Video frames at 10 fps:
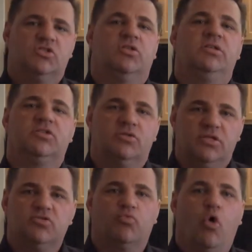So let's
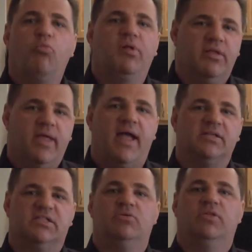role play
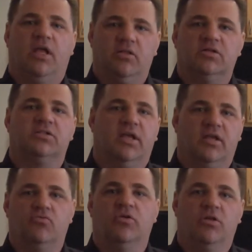that, see what that looks
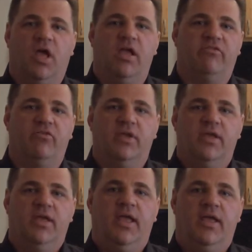like in real life,
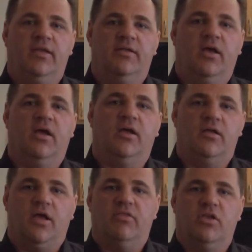and
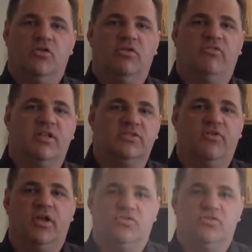I think you're going to find this very